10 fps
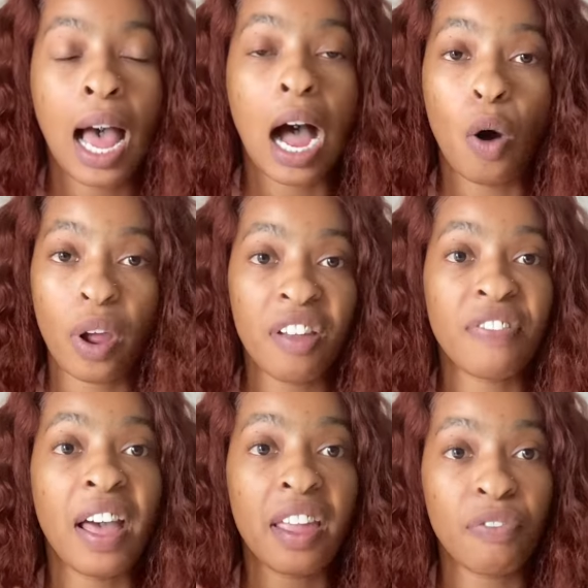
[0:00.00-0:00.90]

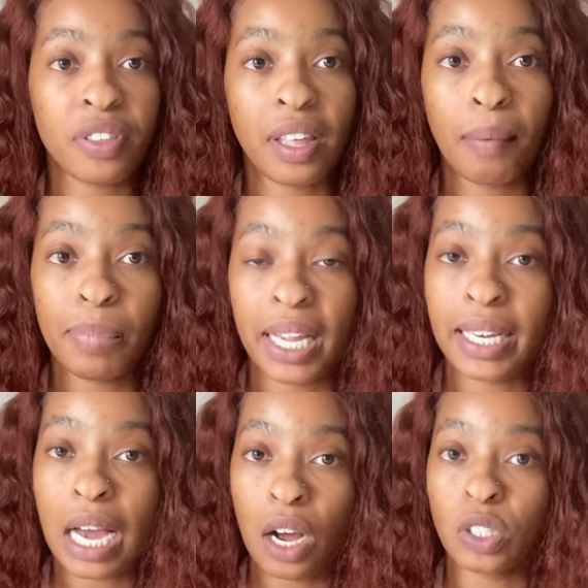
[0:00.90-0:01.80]
However, everything
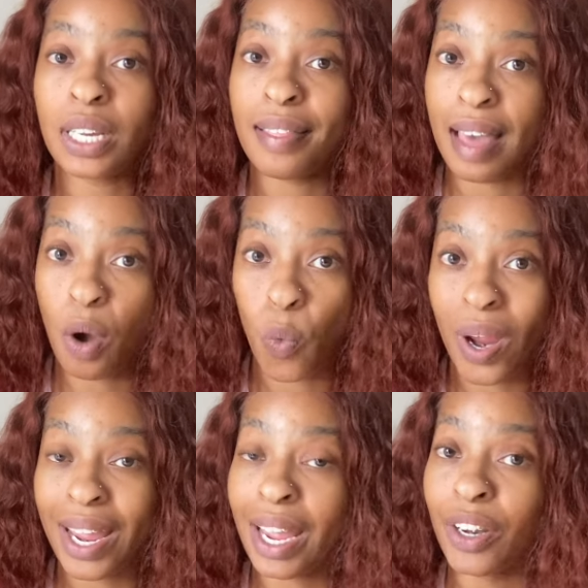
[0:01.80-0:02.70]
played out that
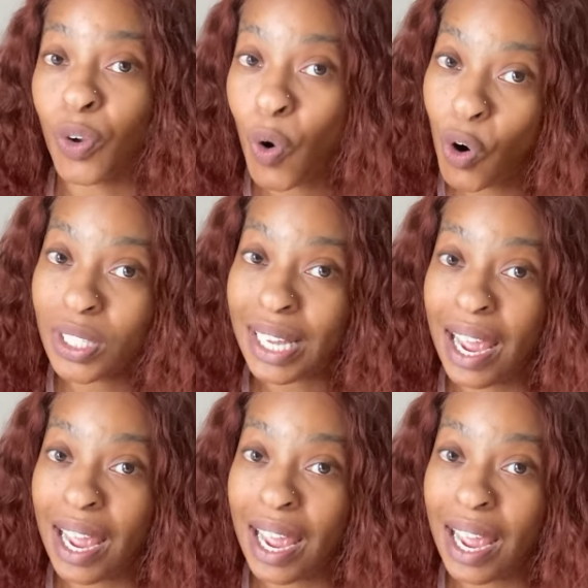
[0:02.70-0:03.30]
way in court,